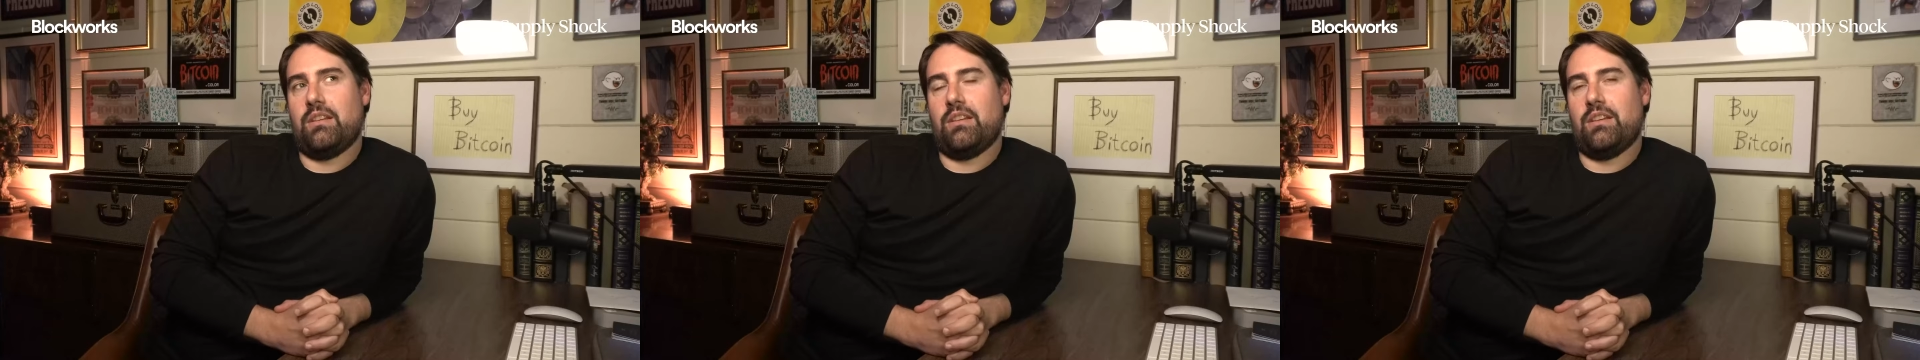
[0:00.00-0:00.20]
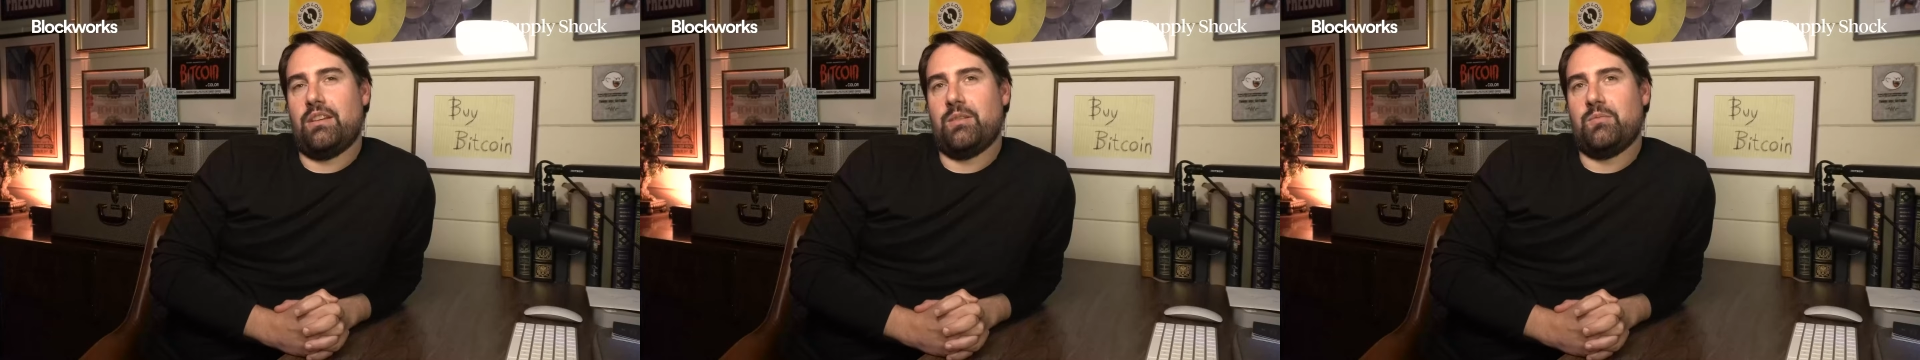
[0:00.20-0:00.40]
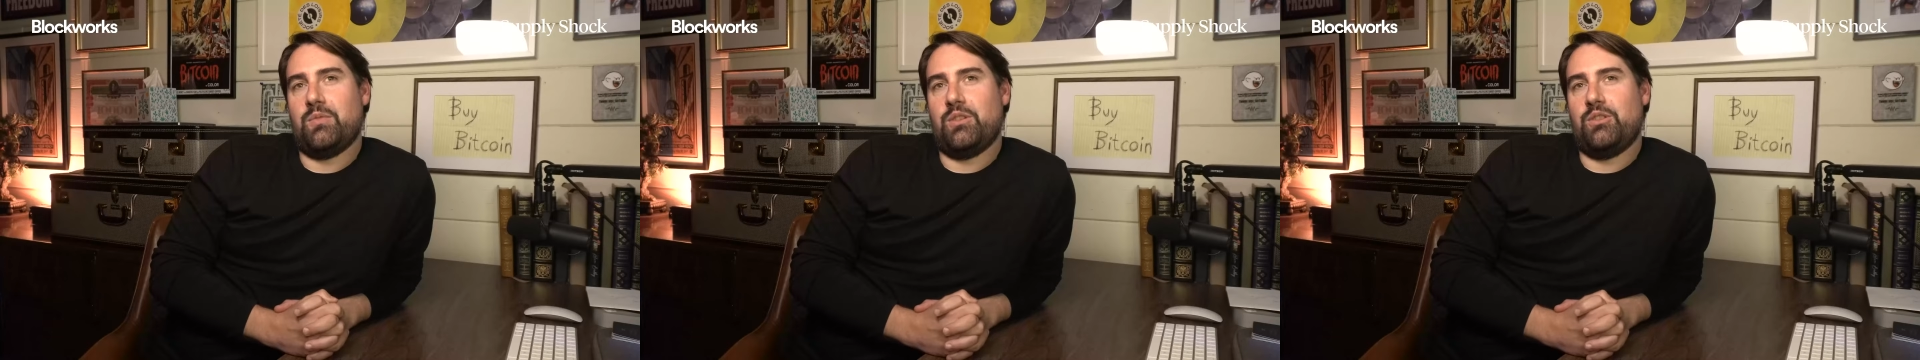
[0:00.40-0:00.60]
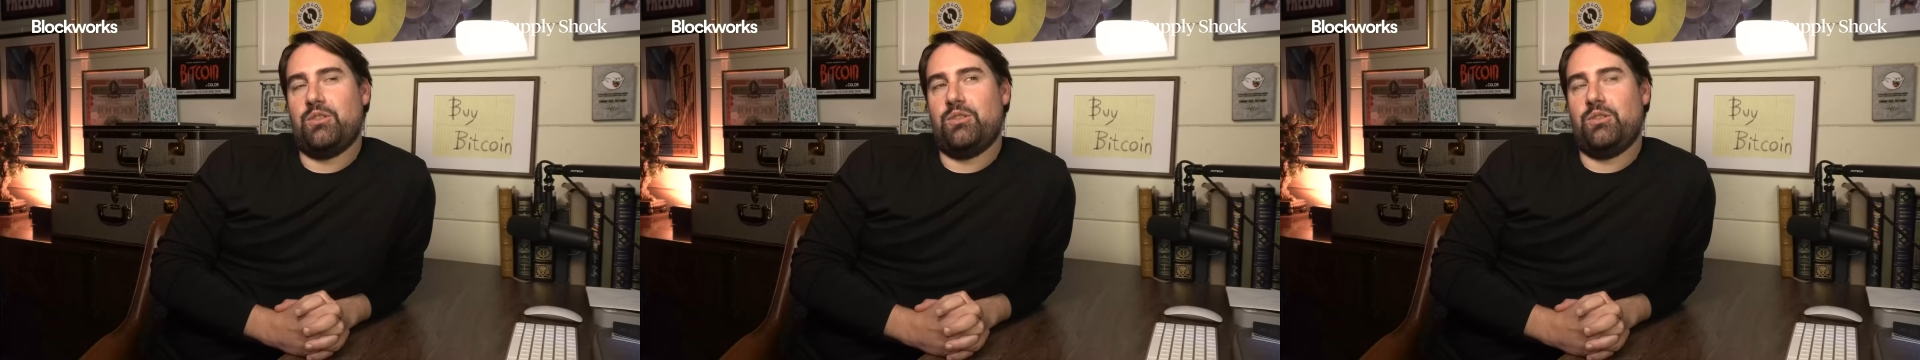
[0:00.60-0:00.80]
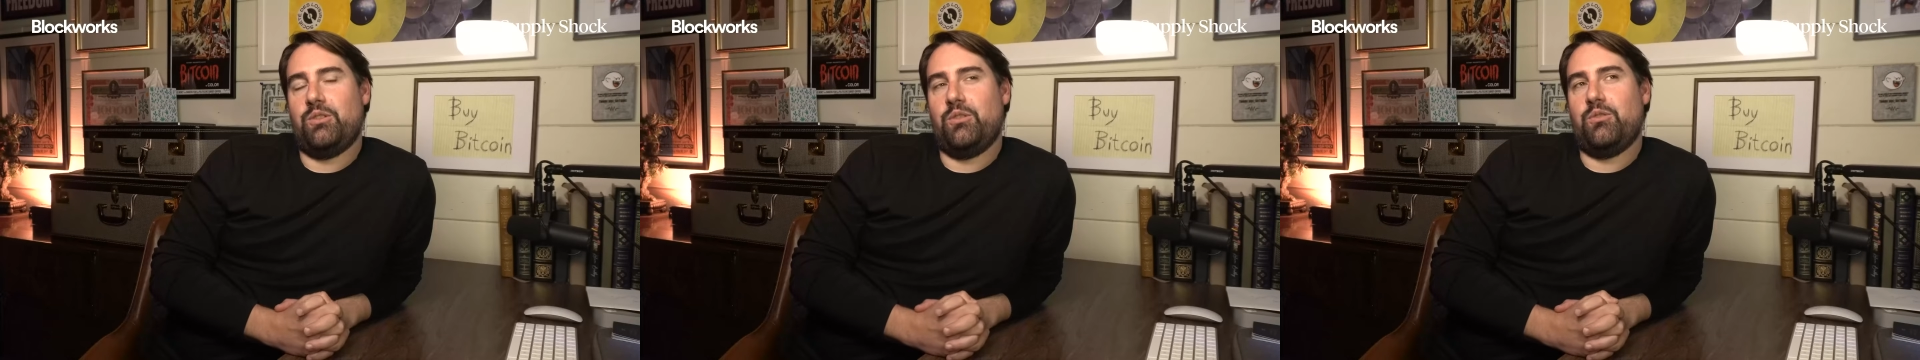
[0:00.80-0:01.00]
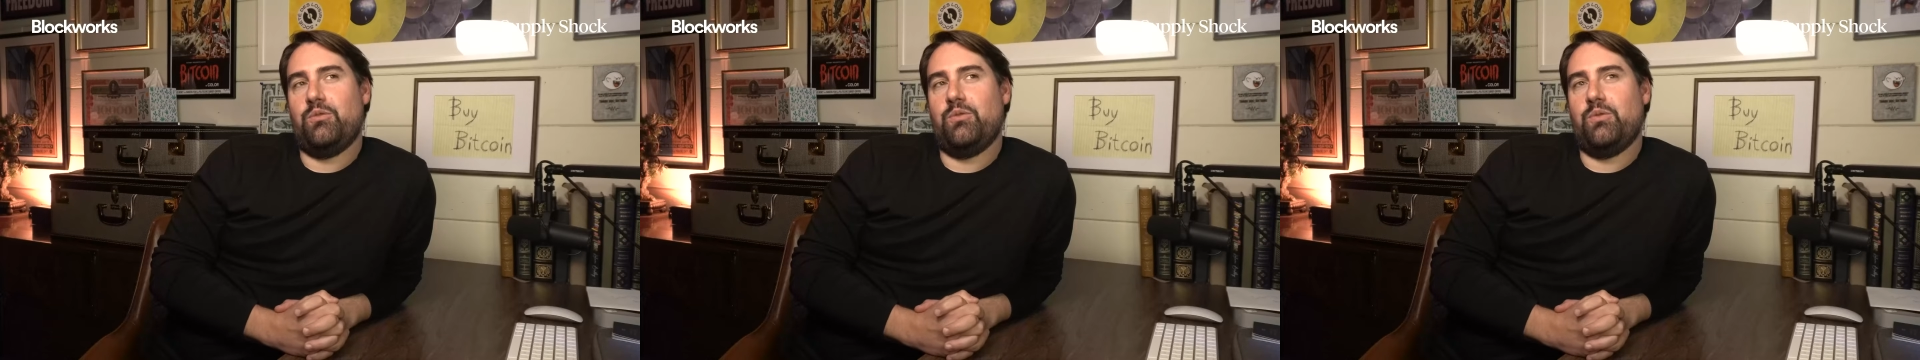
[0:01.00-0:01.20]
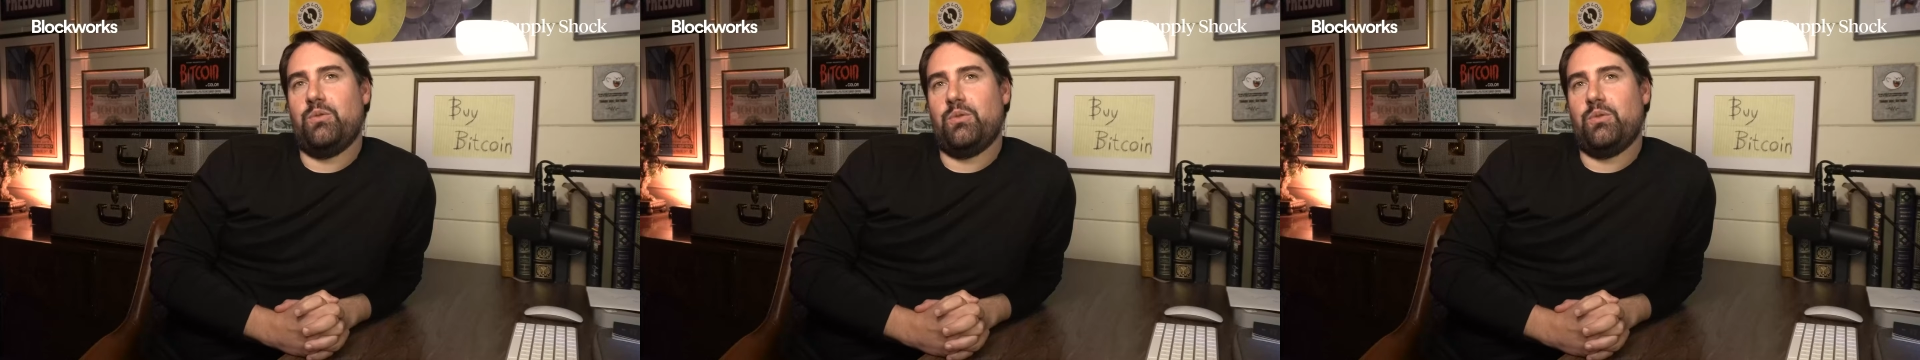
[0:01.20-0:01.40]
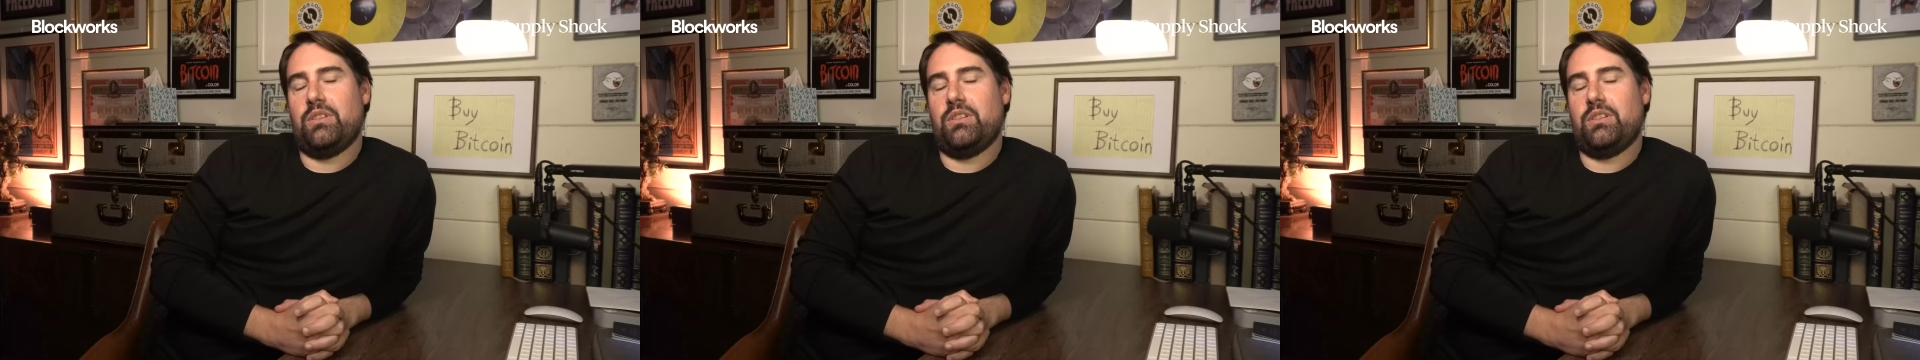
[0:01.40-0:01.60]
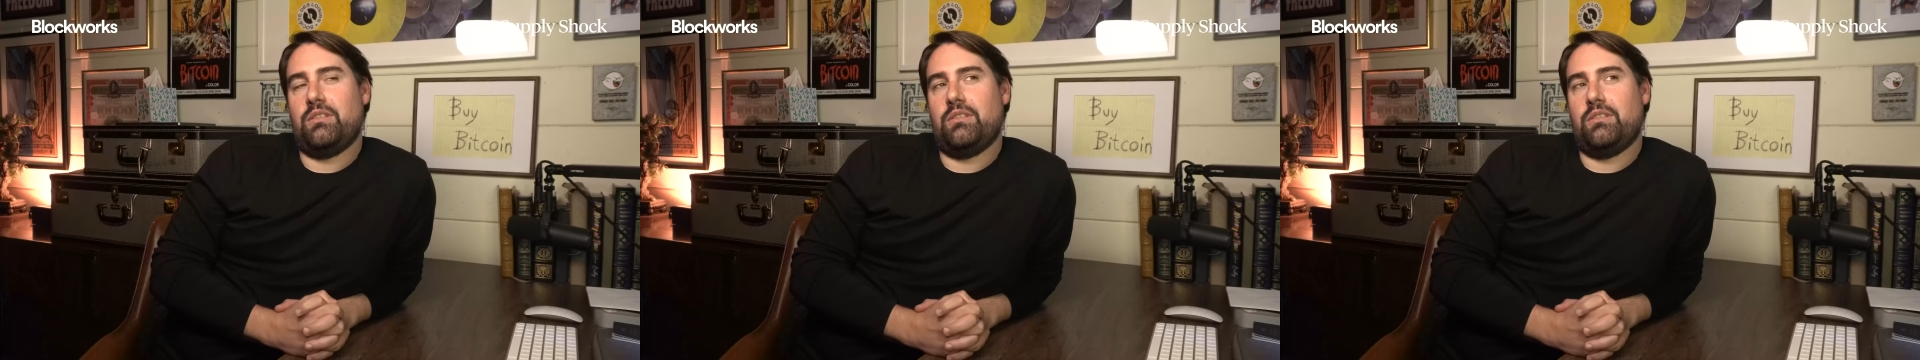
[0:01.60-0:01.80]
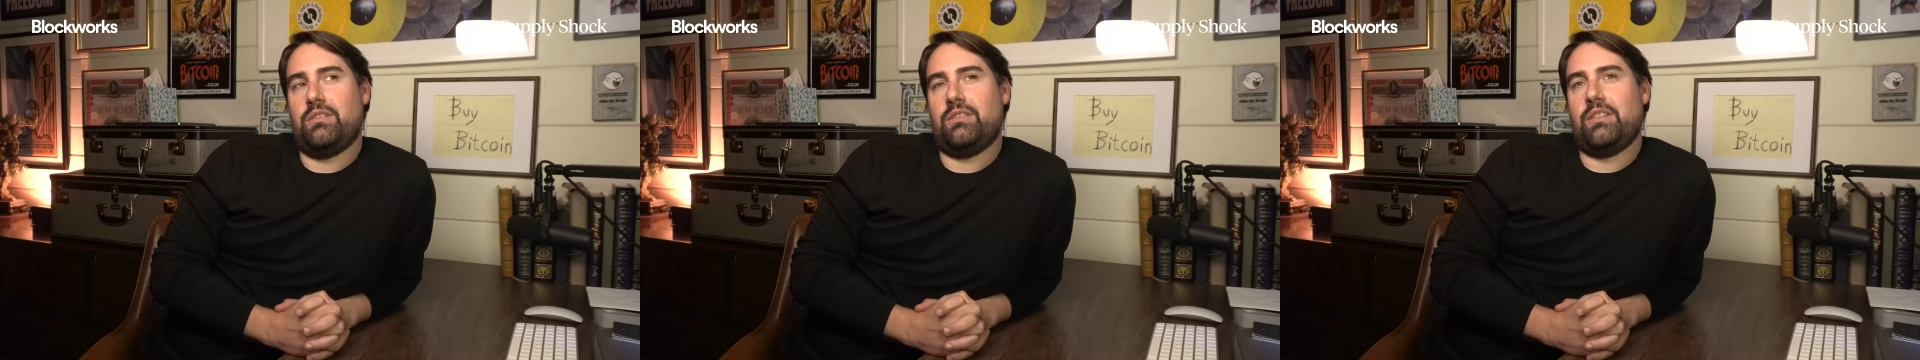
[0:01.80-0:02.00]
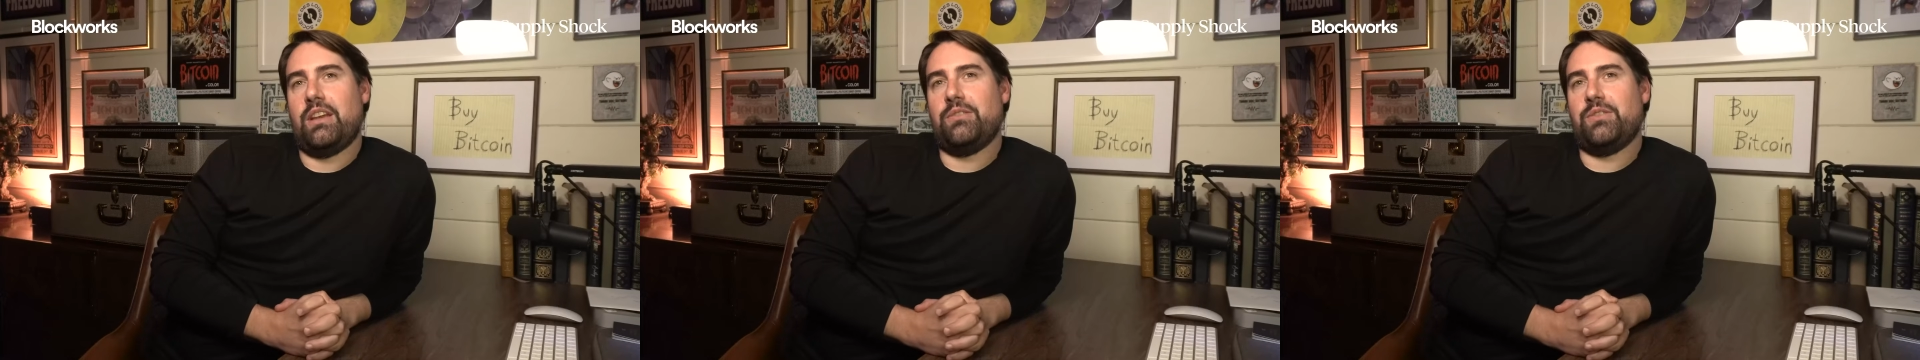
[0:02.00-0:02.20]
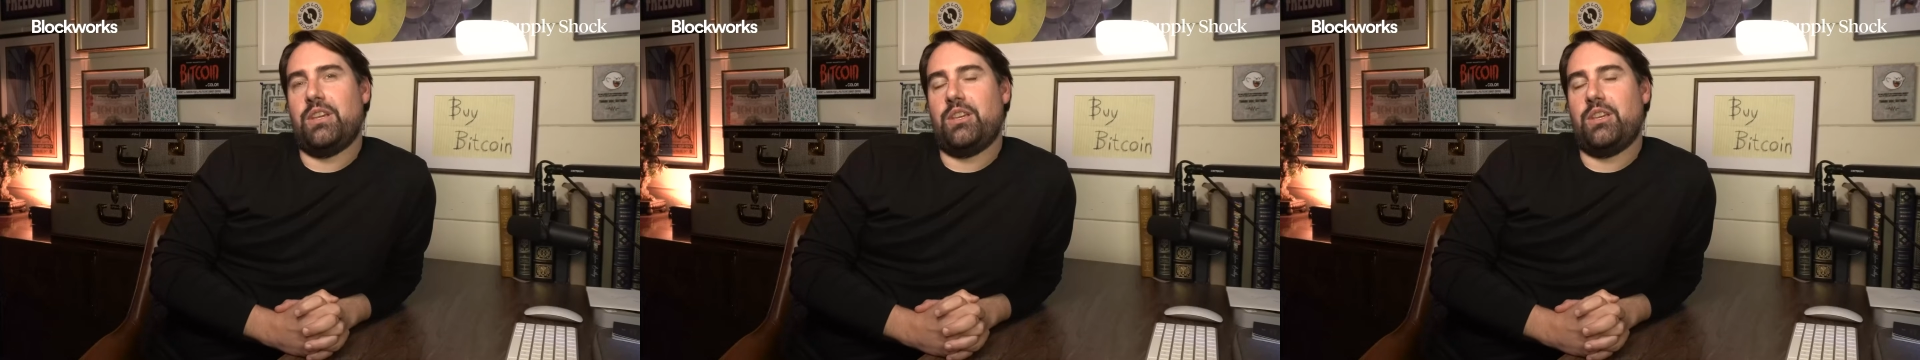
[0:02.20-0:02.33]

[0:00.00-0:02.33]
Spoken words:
it sounds